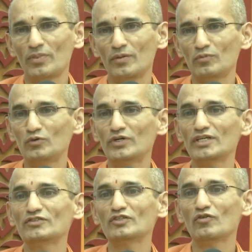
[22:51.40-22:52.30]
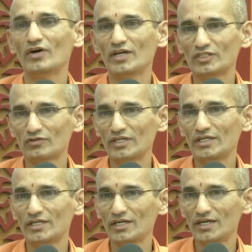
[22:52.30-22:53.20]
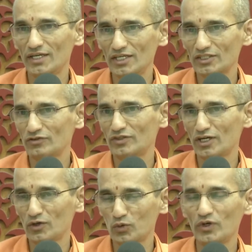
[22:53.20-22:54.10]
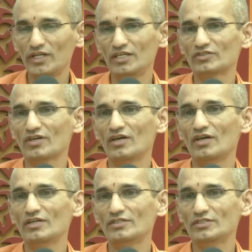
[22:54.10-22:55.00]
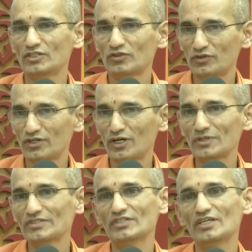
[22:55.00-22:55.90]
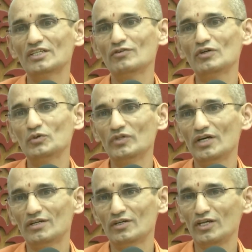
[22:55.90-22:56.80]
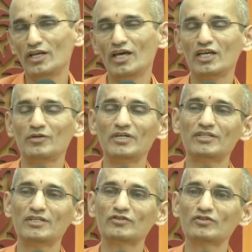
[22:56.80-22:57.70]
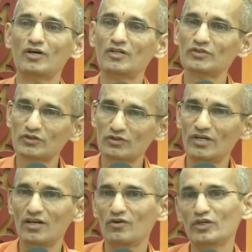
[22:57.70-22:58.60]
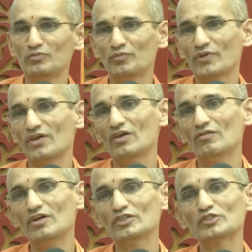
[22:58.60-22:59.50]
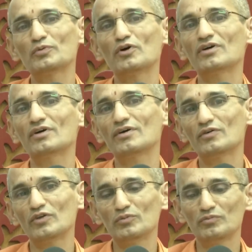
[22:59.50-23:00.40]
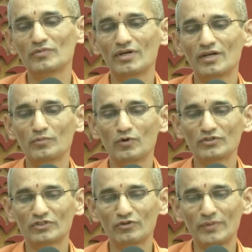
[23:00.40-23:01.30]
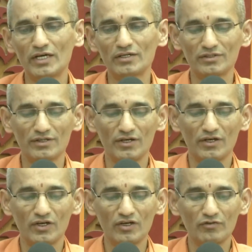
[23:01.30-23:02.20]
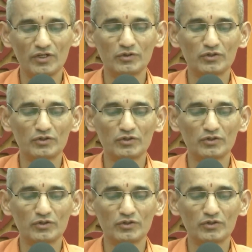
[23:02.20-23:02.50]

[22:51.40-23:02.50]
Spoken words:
The mountains in the forest will create lakes if there are no lakes. Just for Rama's sake they will do that. That inanimate things also will love him, will respond to him in a positive manner. We too